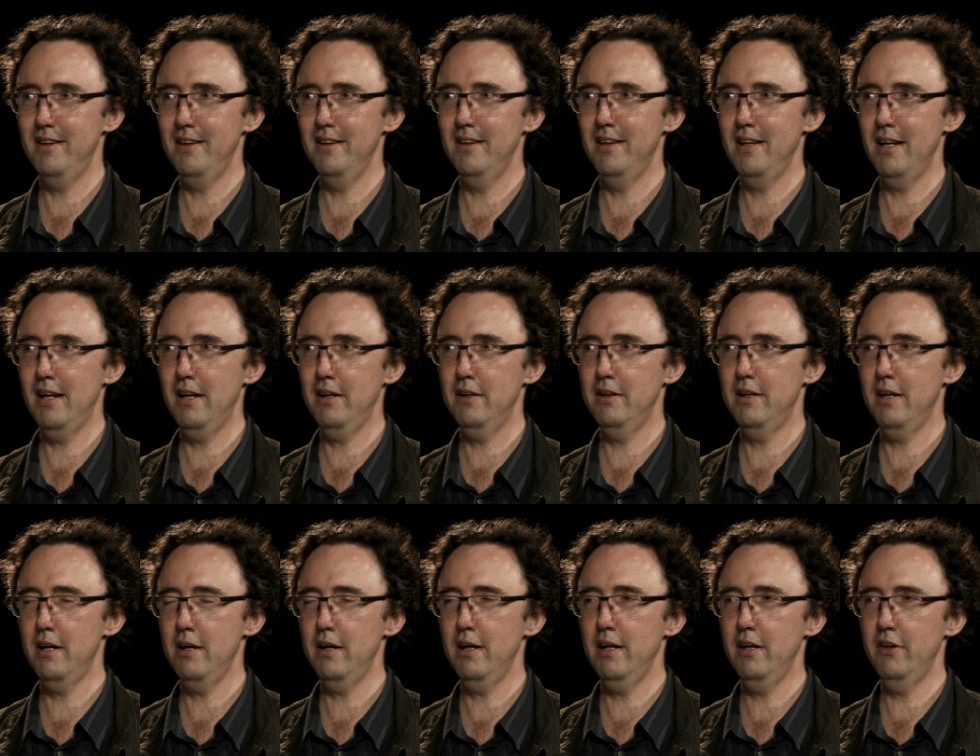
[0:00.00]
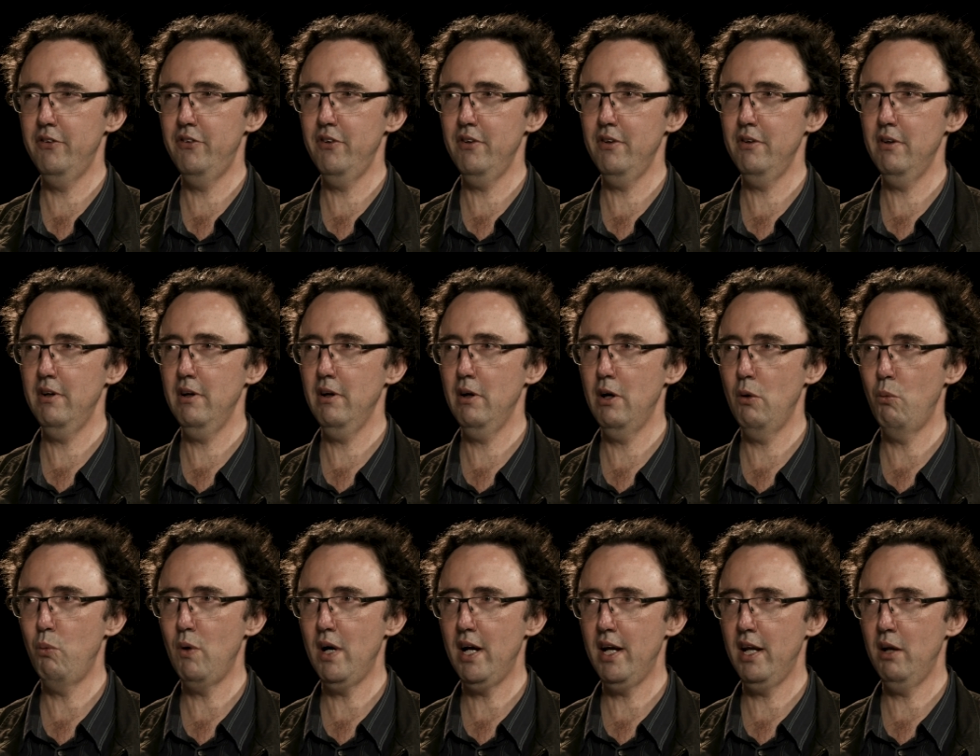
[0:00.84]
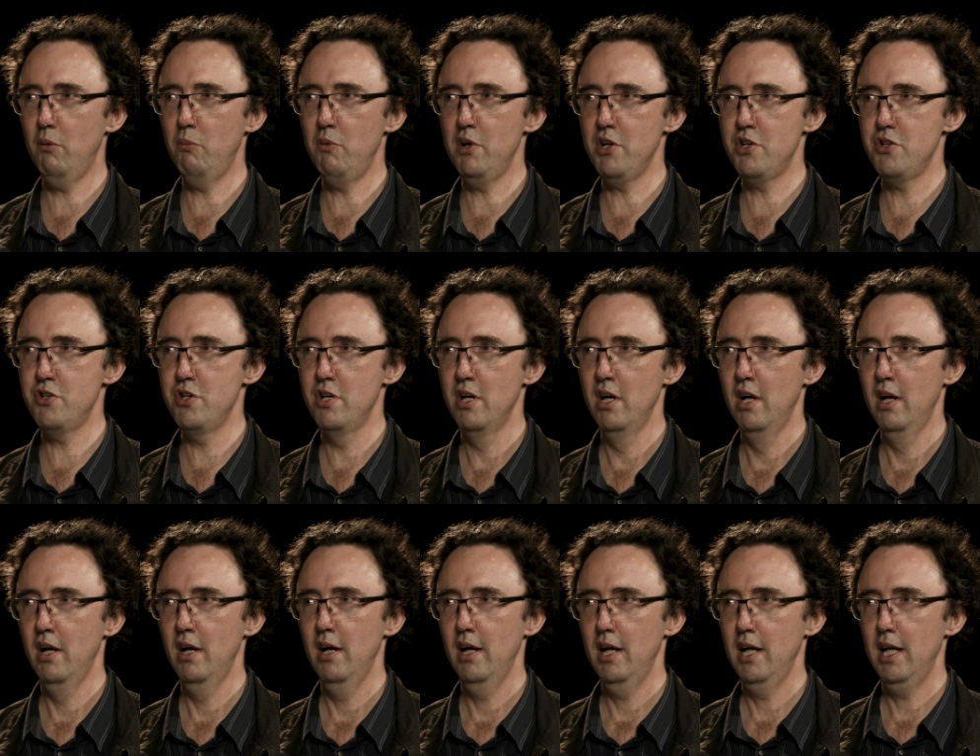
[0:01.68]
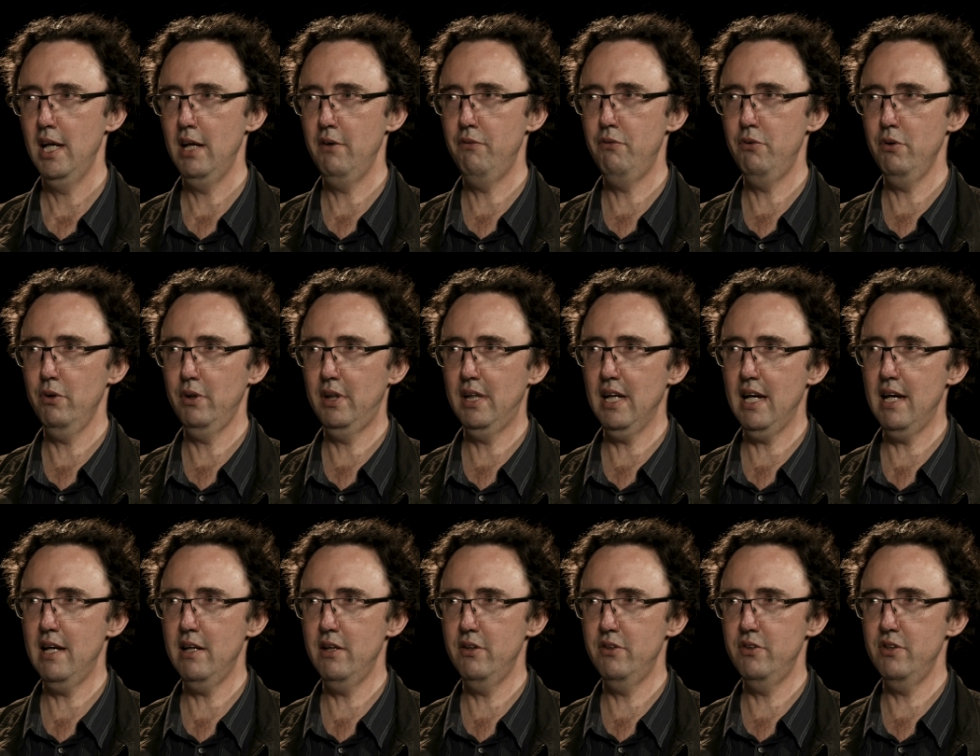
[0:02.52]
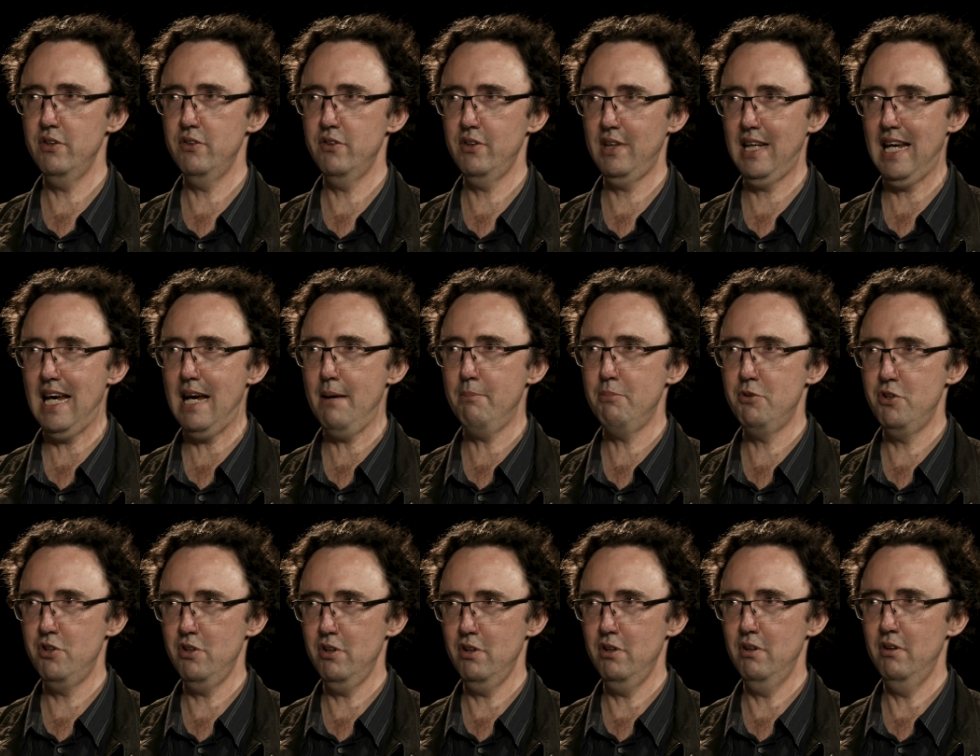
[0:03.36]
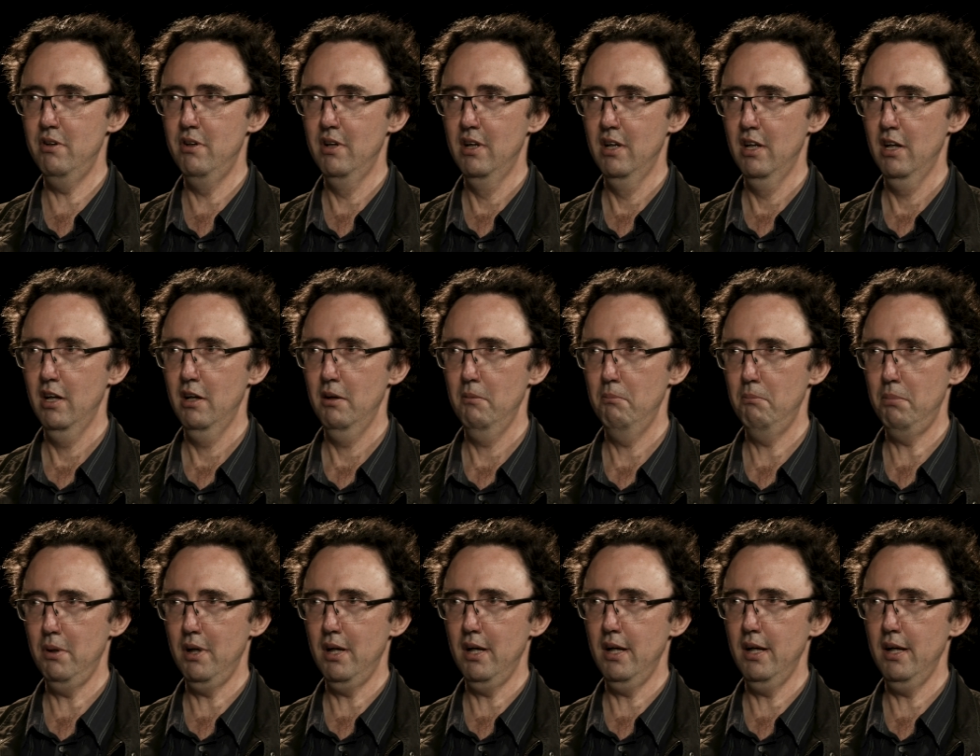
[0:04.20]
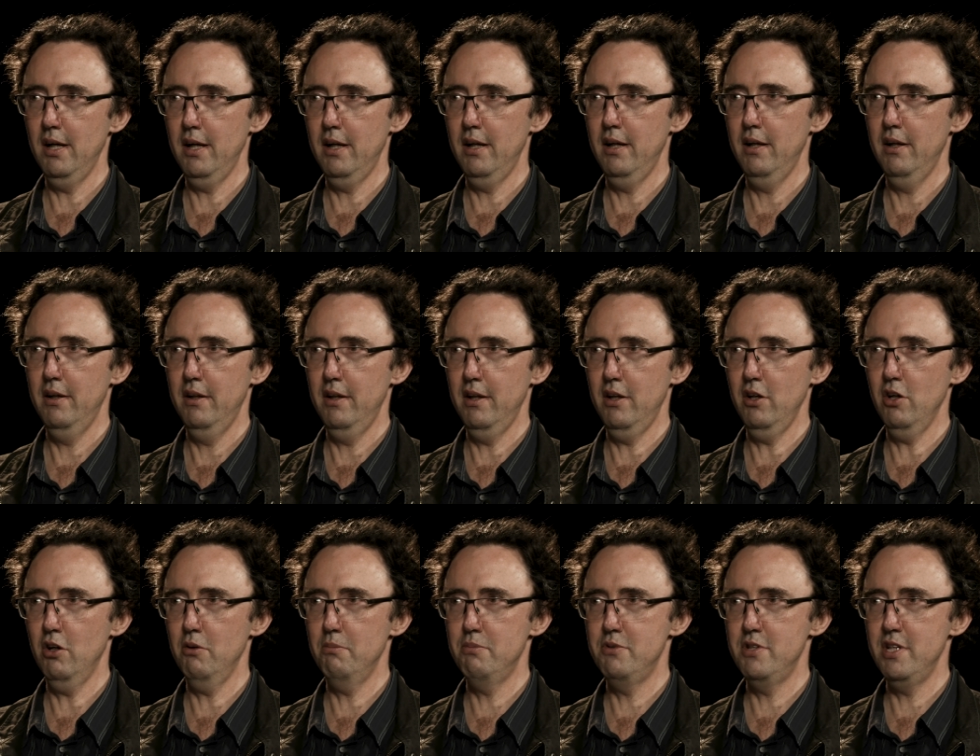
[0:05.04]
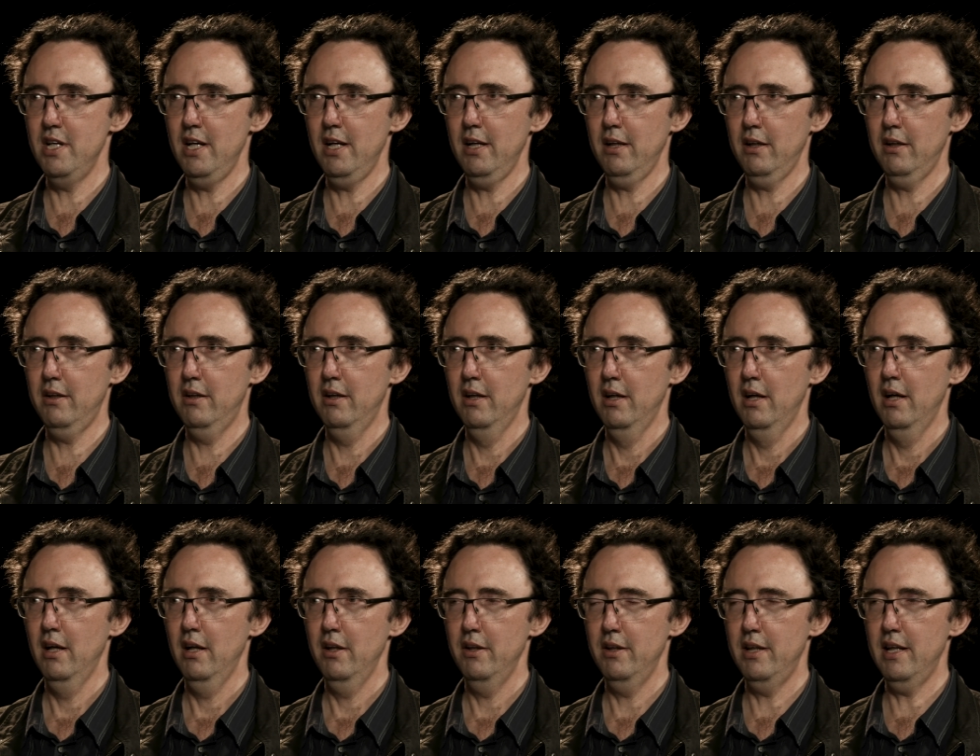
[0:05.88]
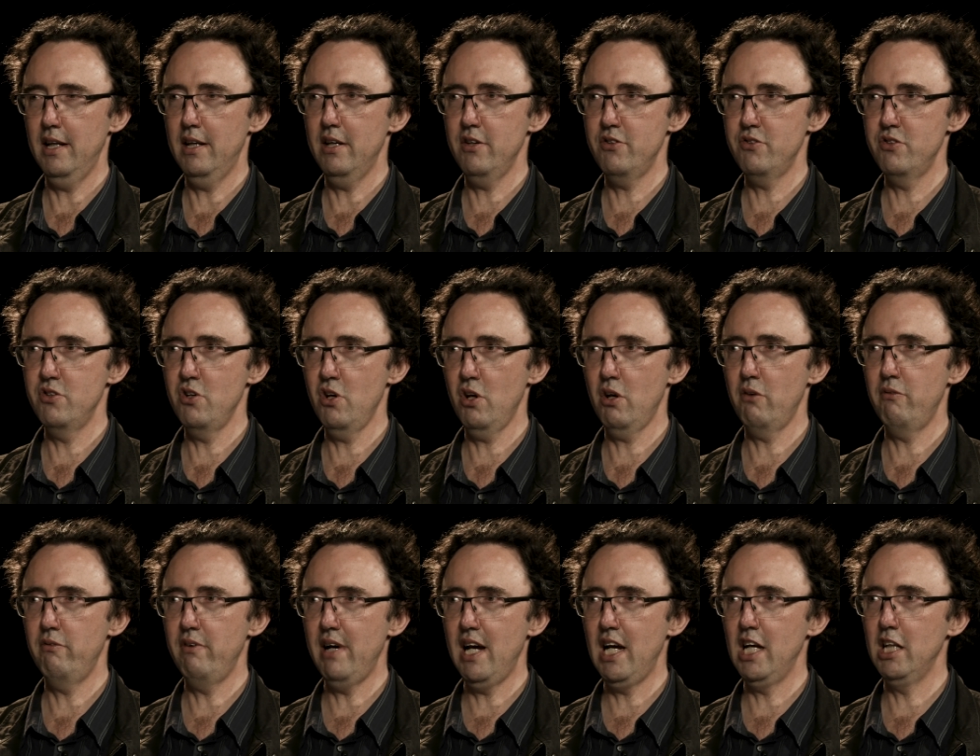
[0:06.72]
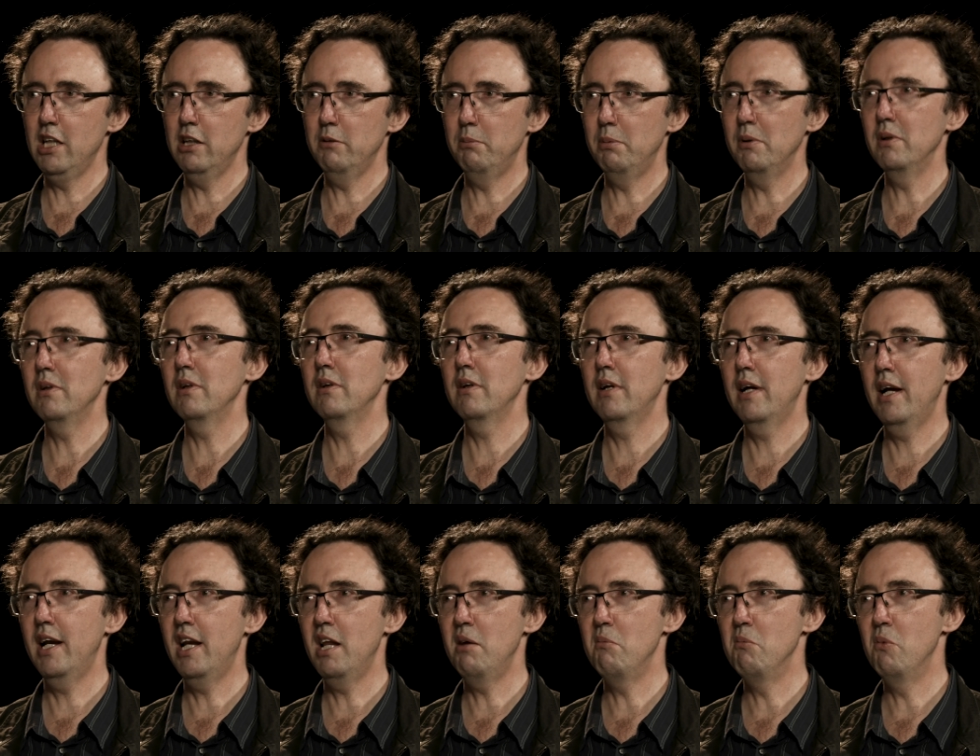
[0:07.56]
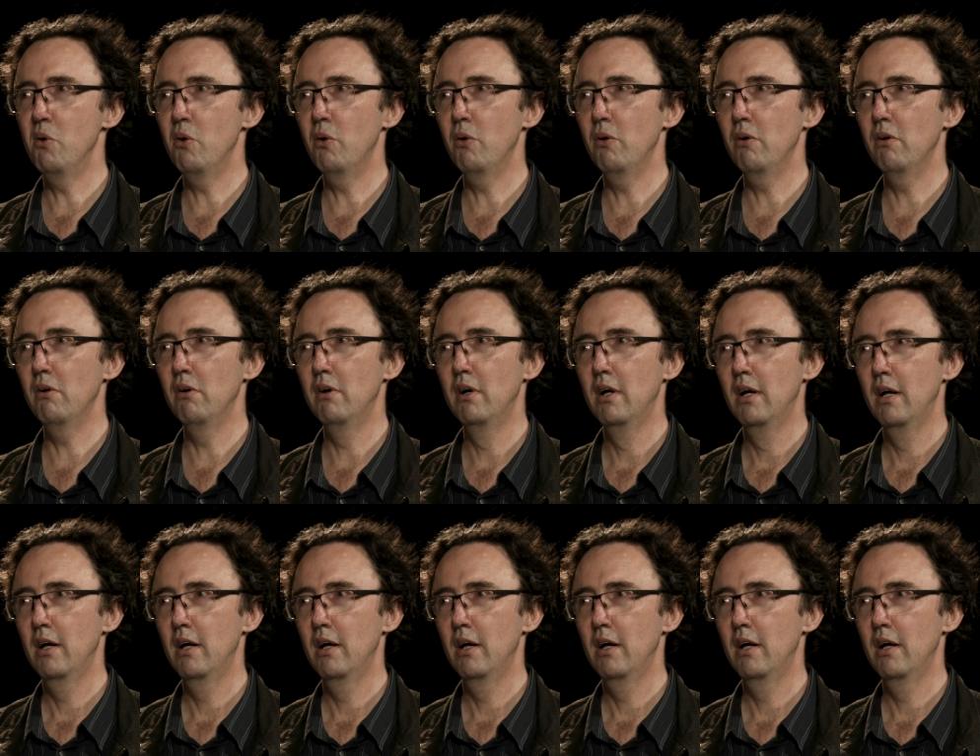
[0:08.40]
there there is a, a, way in which, if your gaze is captured by the object, that it's not available anymore